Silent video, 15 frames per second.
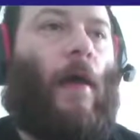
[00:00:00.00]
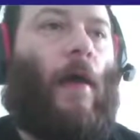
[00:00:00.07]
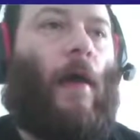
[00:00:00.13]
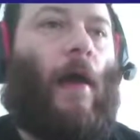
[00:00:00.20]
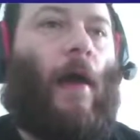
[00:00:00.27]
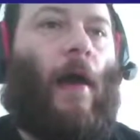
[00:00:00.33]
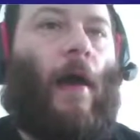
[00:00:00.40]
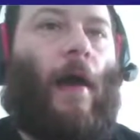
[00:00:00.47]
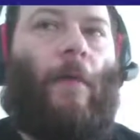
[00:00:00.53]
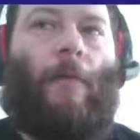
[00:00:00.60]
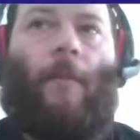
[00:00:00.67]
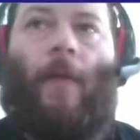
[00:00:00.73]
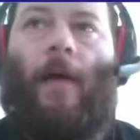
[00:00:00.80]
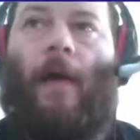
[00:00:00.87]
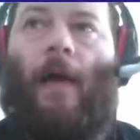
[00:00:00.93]

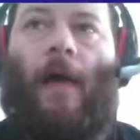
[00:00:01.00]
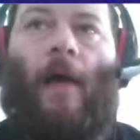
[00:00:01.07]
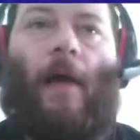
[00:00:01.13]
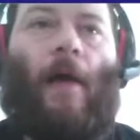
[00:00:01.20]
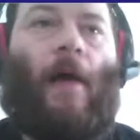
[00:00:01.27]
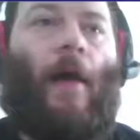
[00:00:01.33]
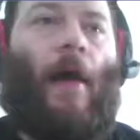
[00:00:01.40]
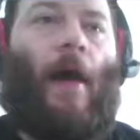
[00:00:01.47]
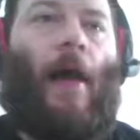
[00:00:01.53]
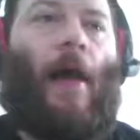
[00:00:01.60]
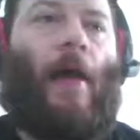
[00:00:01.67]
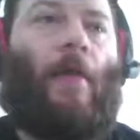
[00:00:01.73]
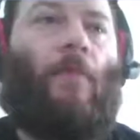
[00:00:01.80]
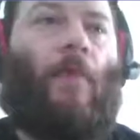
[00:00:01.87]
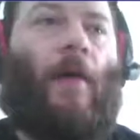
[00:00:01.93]
and
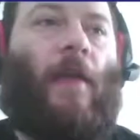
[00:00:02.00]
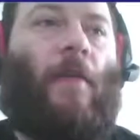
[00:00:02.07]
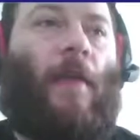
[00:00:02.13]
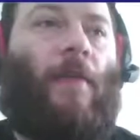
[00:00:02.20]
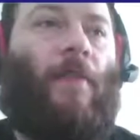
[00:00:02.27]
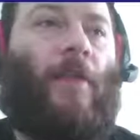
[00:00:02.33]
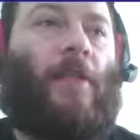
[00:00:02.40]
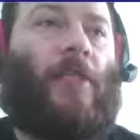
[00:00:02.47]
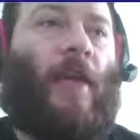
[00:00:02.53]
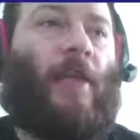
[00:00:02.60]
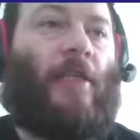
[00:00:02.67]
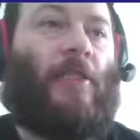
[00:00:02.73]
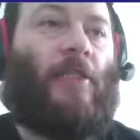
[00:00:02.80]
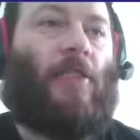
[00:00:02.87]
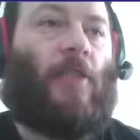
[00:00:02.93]
we can make the
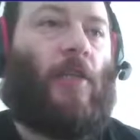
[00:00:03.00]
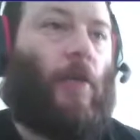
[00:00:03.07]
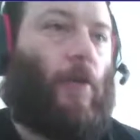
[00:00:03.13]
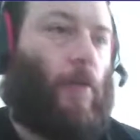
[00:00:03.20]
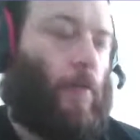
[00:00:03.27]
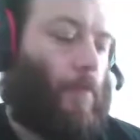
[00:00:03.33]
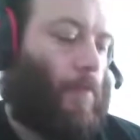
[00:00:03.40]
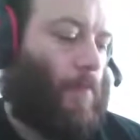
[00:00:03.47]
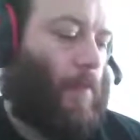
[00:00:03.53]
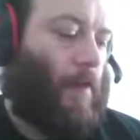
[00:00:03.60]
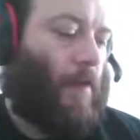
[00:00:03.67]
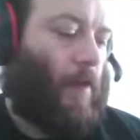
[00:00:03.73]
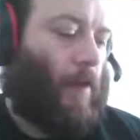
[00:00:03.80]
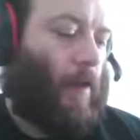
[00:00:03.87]
change to Mr.